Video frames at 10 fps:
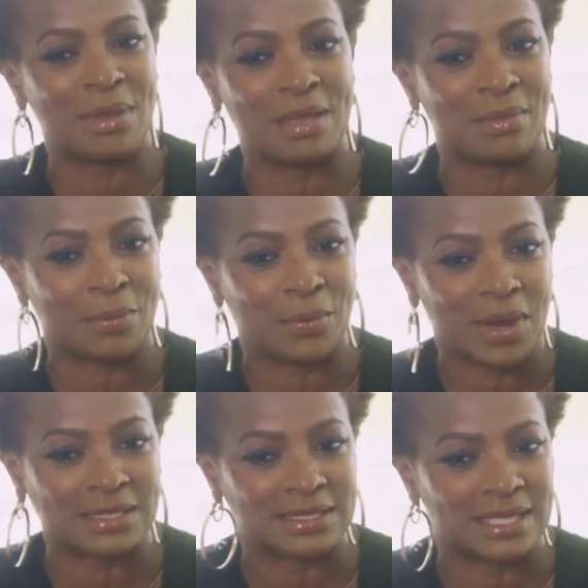made my
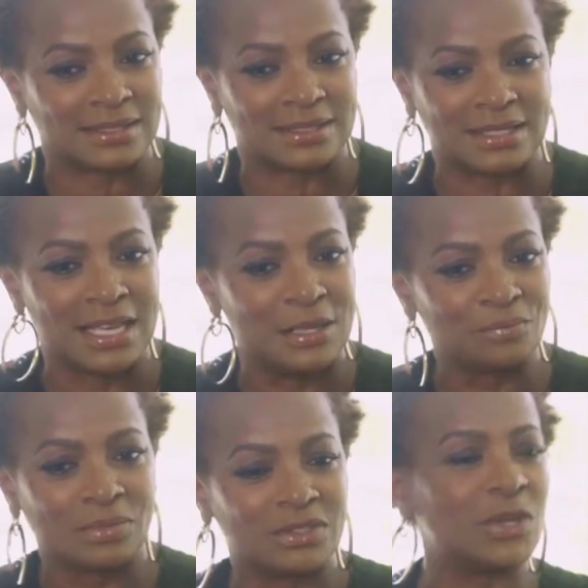process
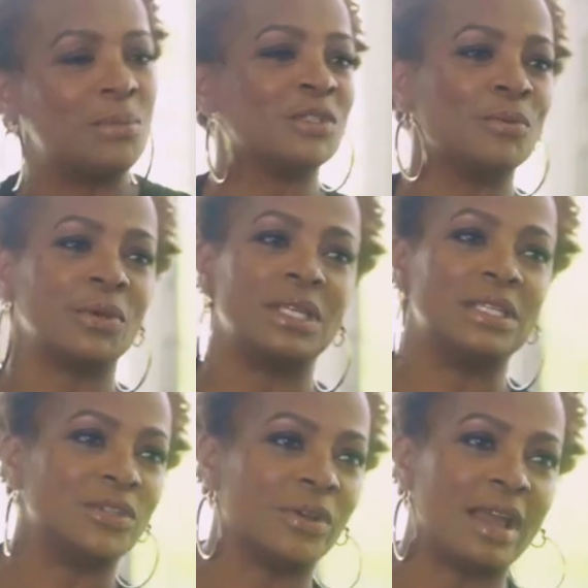so much more
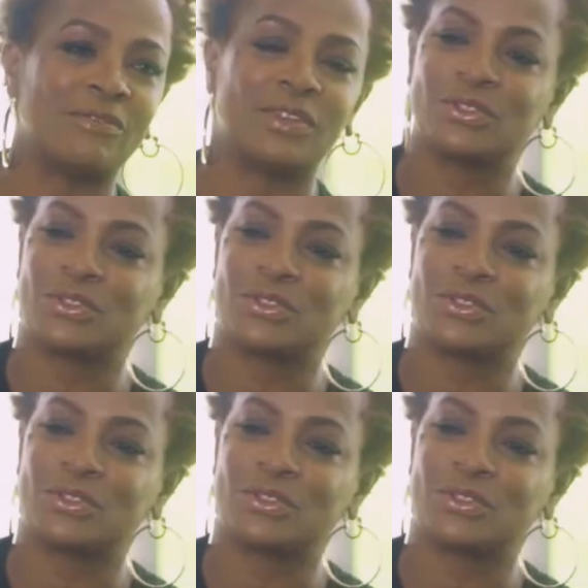easier. I felt